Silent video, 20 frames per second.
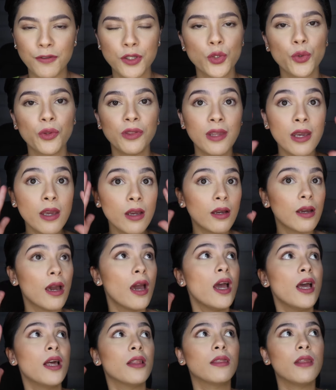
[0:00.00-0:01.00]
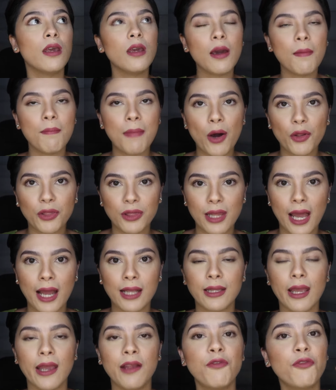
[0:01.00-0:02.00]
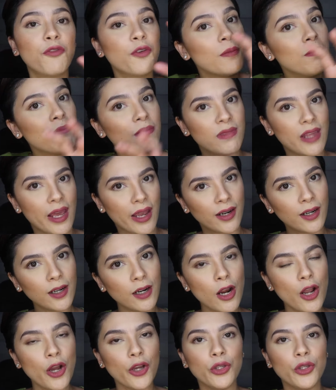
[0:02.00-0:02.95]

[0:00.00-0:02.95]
So think think about that and from there